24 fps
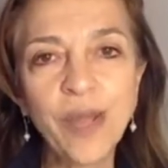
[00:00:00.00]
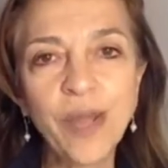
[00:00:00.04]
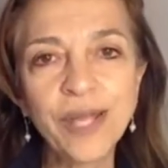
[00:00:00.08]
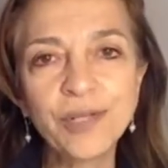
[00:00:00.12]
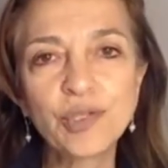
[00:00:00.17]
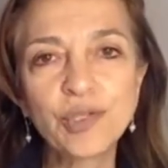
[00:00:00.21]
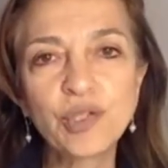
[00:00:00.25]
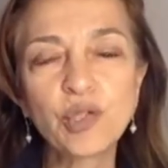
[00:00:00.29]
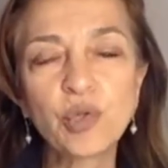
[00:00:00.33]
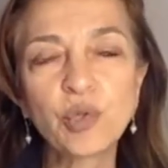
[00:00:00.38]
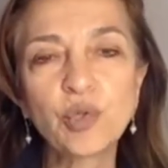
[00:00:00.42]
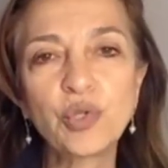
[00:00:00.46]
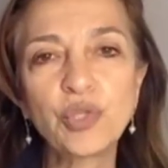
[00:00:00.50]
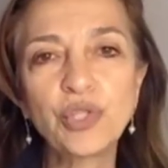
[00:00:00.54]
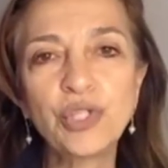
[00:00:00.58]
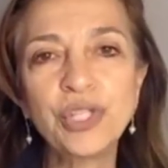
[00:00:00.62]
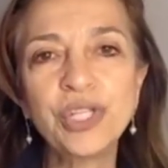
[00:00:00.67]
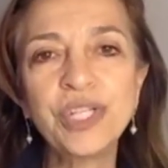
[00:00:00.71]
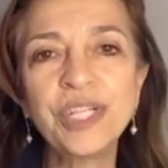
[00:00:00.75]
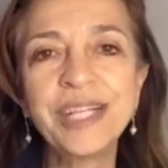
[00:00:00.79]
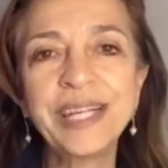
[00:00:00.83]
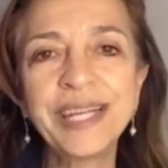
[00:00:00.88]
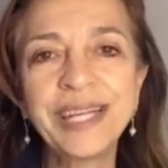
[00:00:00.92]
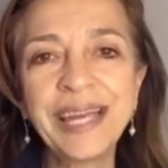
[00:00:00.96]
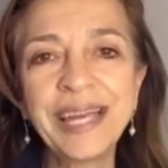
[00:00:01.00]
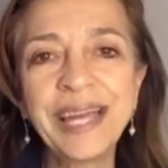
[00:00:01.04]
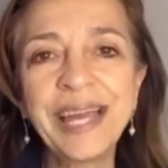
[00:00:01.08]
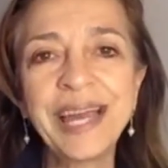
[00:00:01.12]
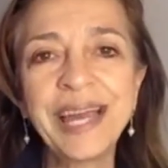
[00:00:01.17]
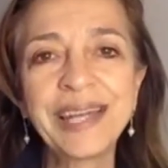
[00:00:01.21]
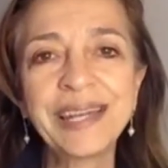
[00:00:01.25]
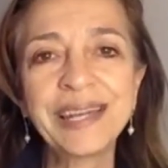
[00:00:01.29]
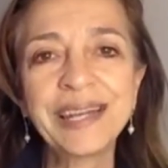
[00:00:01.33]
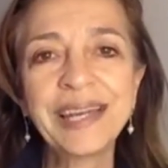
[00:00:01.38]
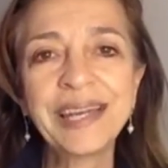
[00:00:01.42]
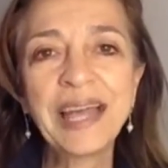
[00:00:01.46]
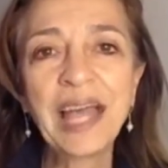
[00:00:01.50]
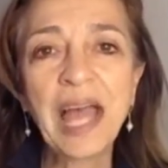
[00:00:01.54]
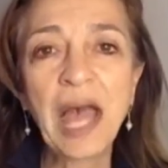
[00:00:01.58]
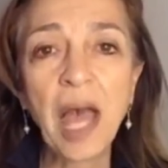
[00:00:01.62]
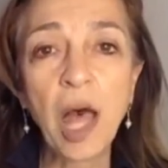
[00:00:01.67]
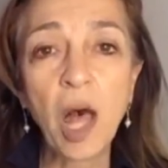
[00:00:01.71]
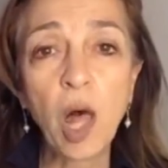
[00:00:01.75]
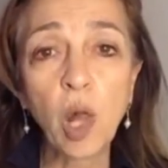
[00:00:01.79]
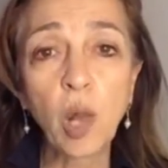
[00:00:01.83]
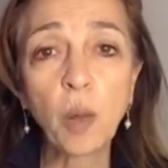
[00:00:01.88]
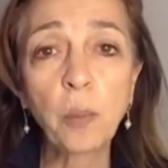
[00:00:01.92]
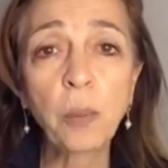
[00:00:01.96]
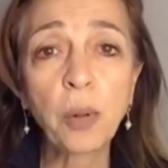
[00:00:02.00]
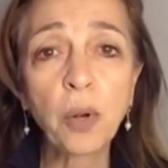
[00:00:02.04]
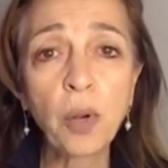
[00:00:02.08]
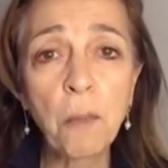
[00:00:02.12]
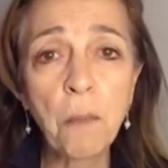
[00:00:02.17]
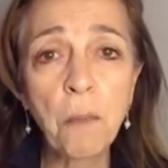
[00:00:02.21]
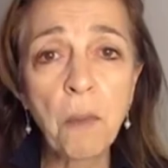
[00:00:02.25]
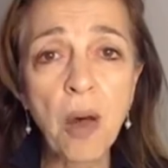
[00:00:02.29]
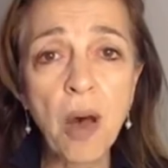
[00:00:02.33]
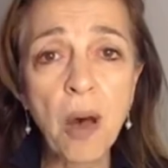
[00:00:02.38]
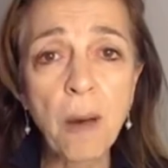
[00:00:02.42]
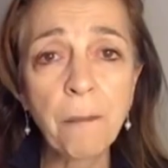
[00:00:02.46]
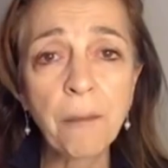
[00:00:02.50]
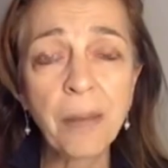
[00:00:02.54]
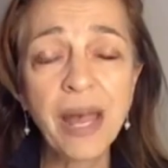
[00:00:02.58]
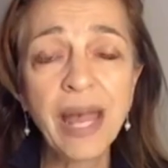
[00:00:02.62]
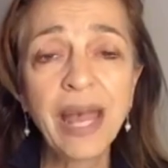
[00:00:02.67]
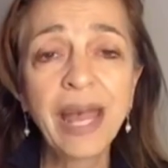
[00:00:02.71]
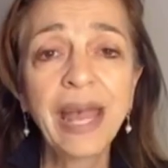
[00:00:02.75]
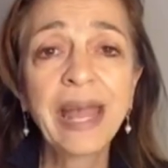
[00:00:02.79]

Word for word: so she can help her mom